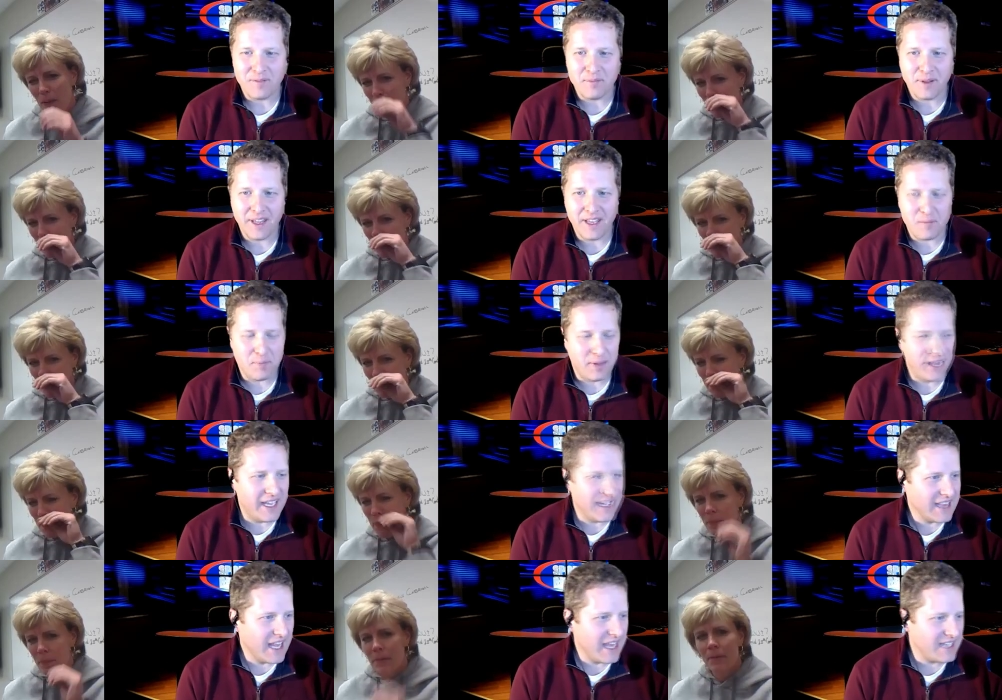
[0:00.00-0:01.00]
Speaker 1: play,
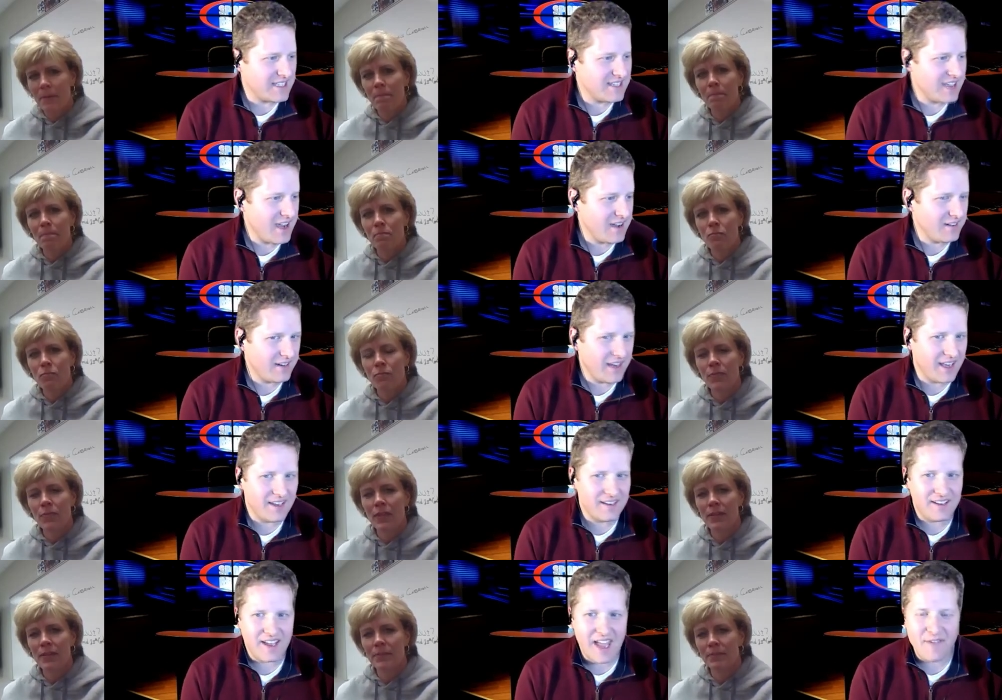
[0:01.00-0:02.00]
playing lights out
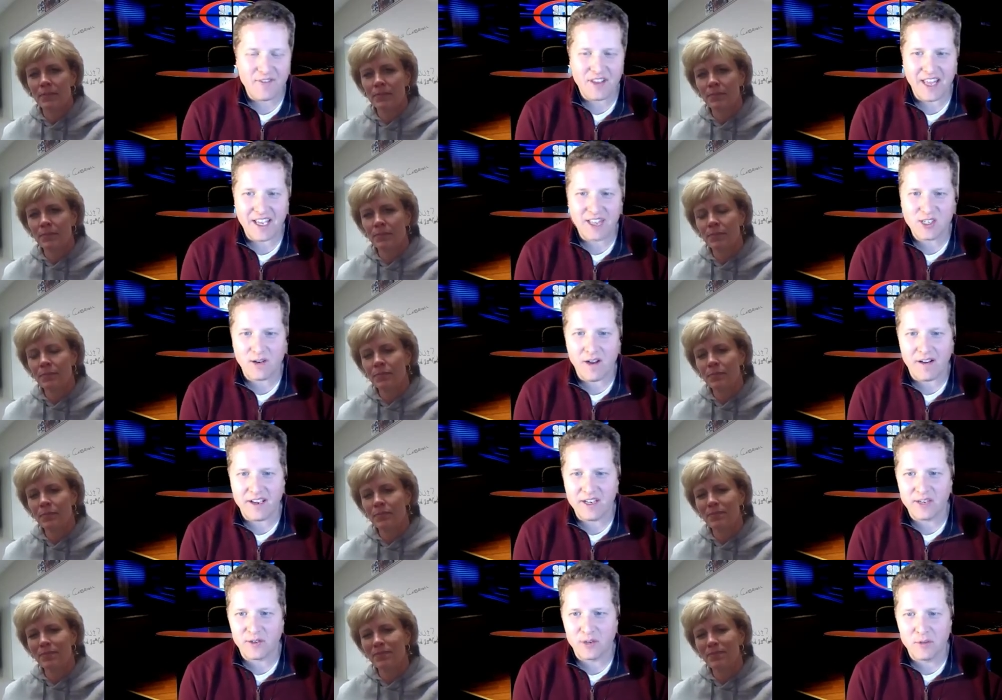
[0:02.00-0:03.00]
and uh, having the lights go out
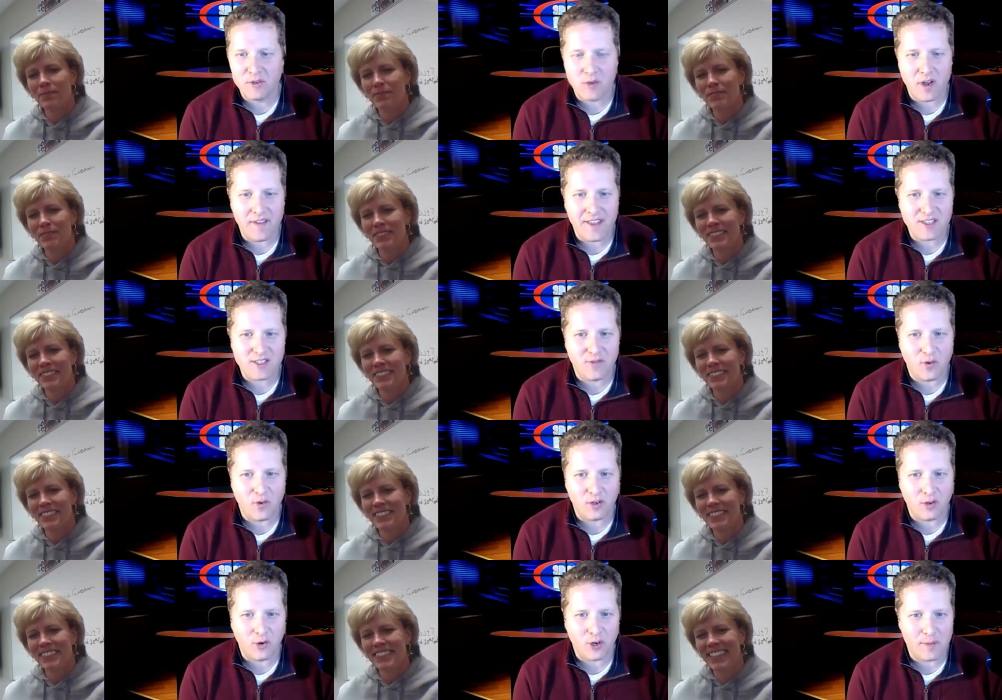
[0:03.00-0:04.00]
in your room as well. That's the
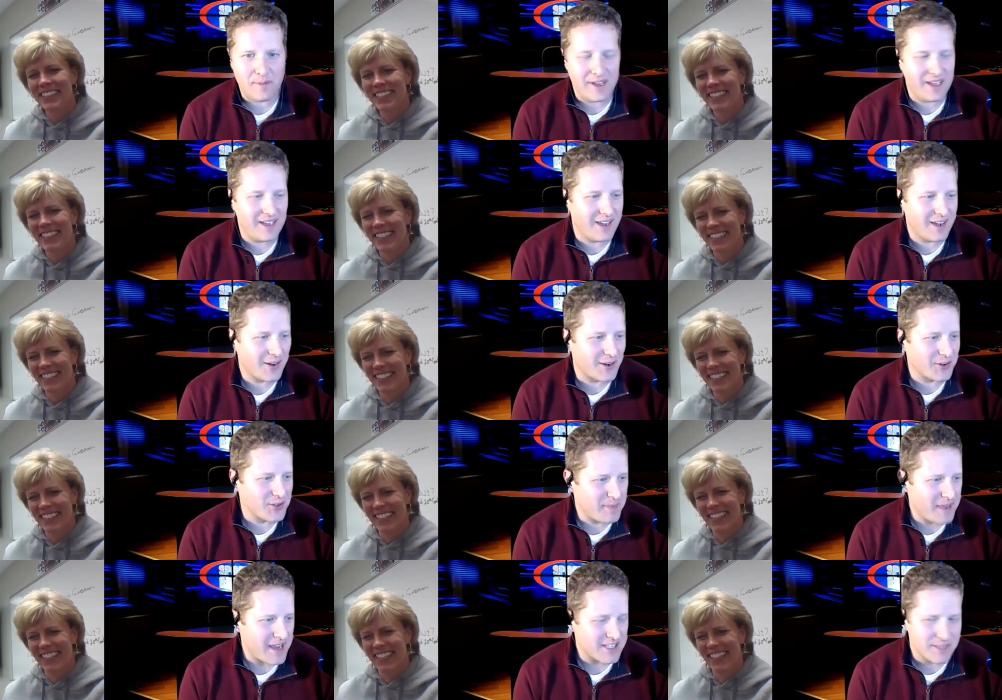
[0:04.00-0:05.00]
Fort Loramie uh,
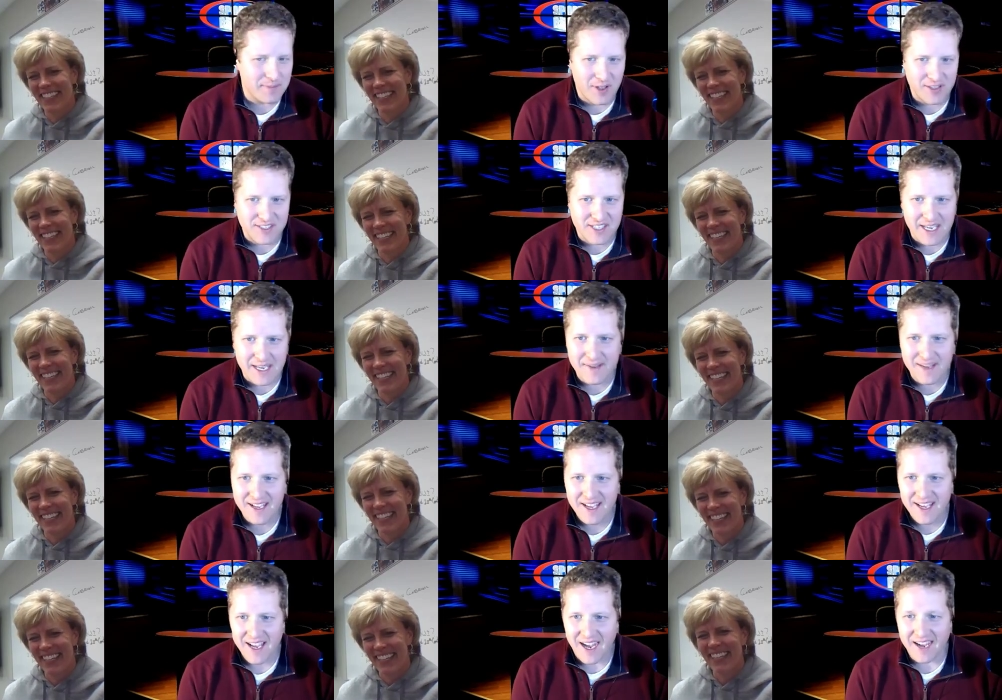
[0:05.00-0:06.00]
girls basketball team.
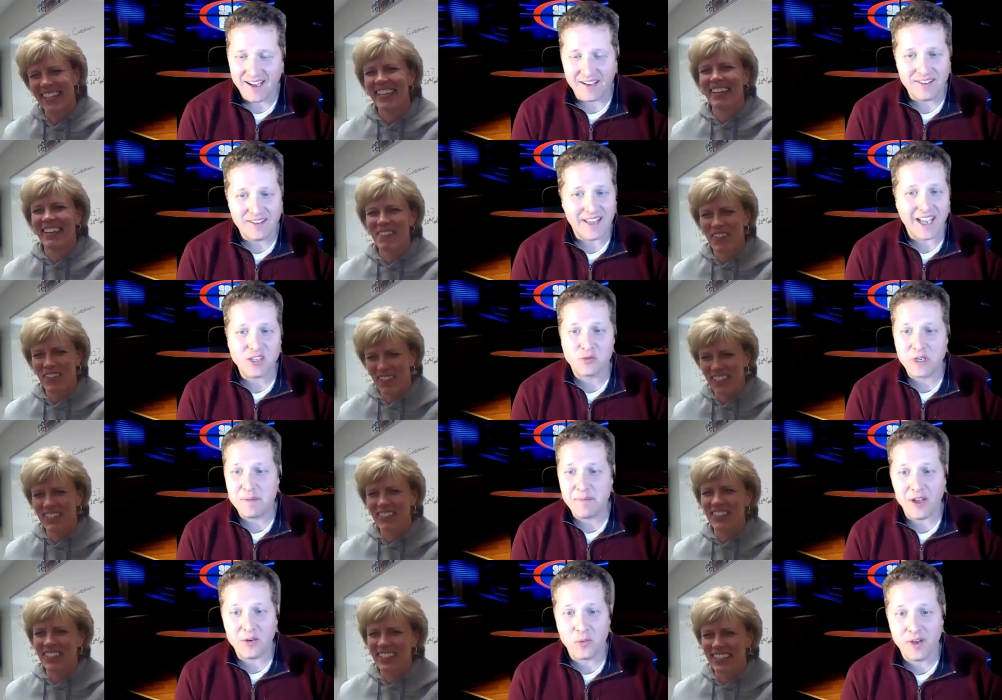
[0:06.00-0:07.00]
Uh, nice
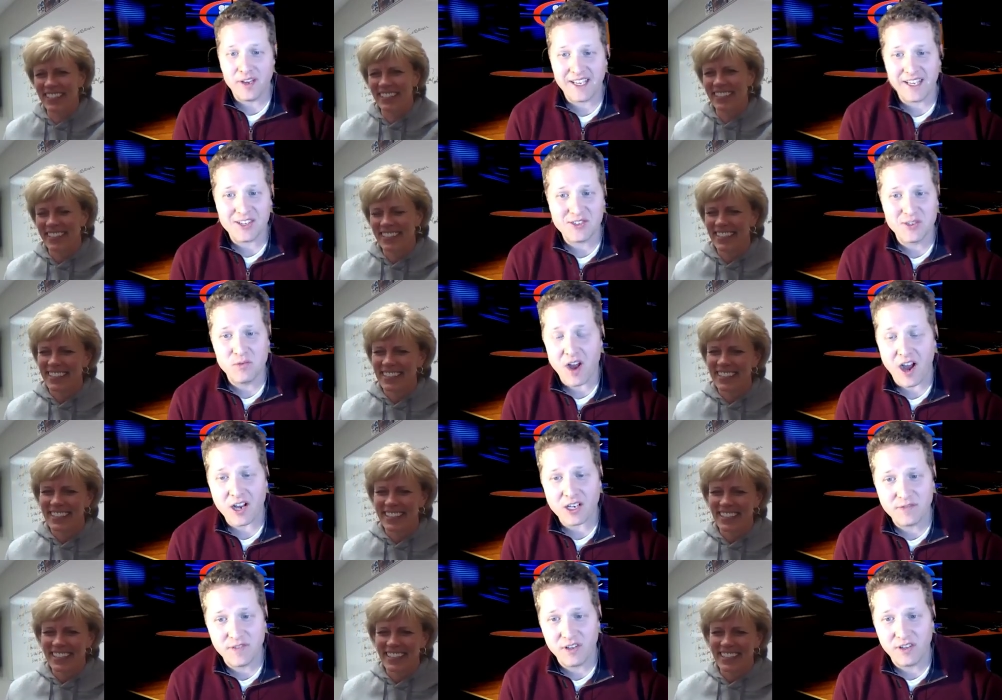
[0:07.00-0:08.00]
rebound win against New
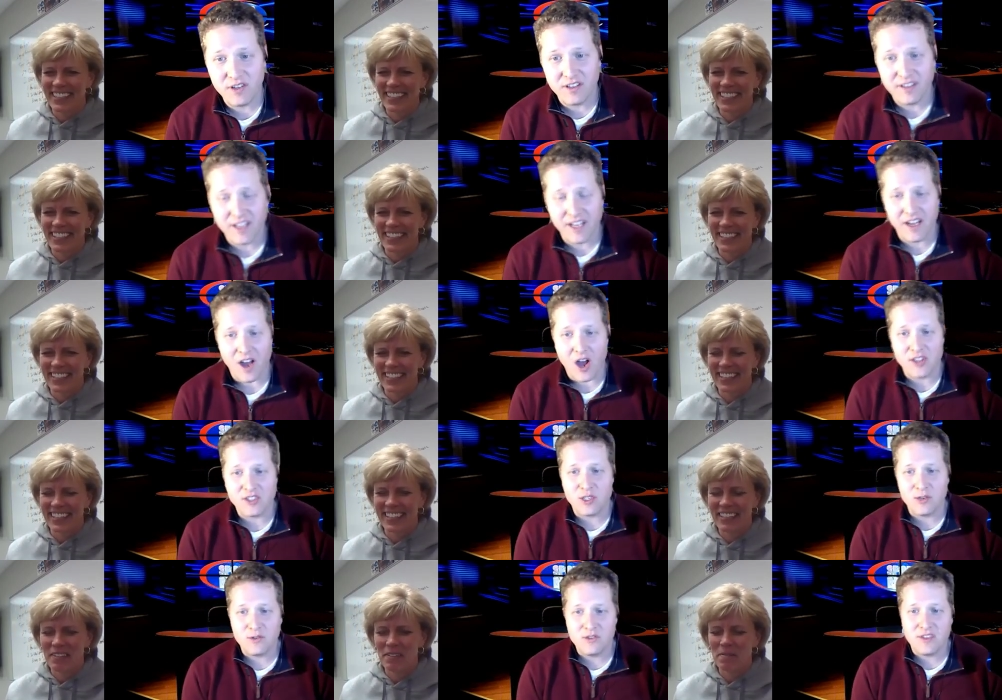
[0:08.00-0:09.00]
Knoxville uh, on
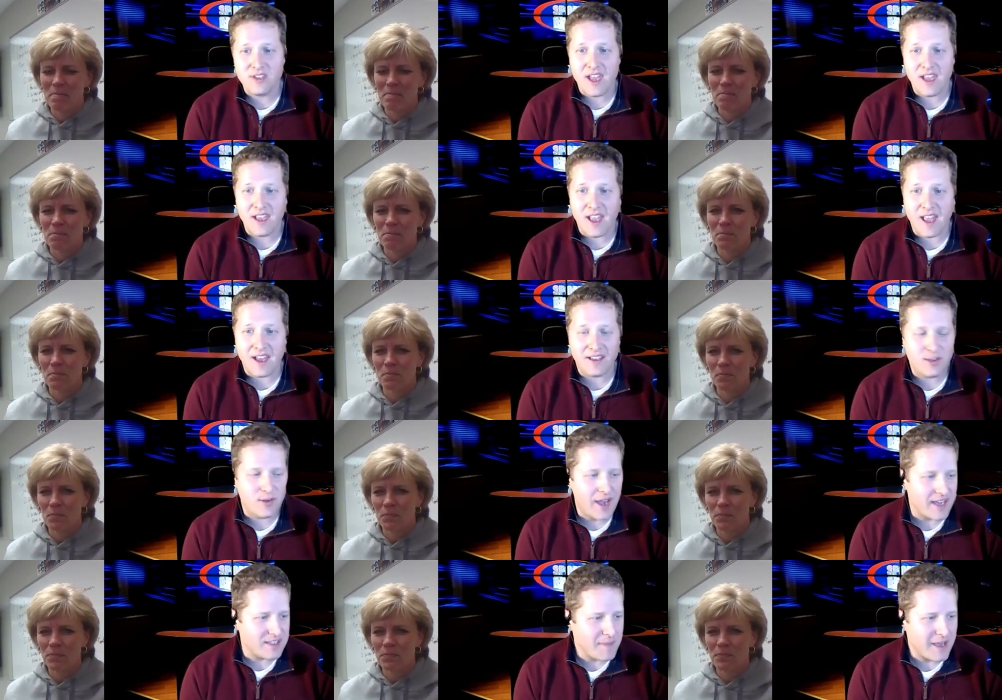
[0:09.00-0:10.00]
Tuesday, and you
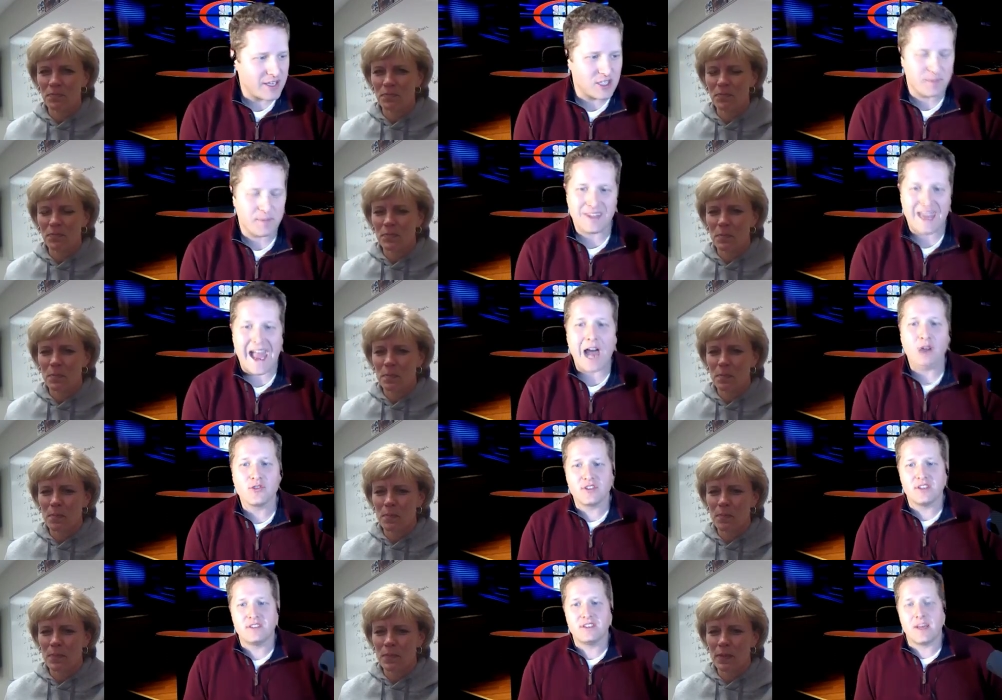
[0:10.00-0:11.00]
guys match up with
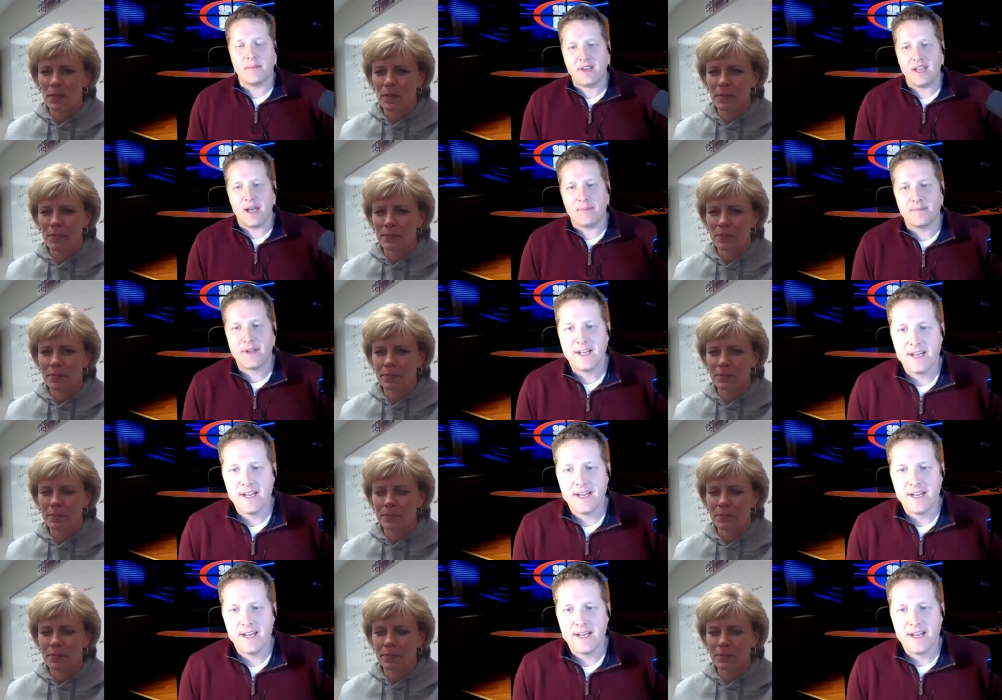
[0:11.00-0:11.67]
Houston coming up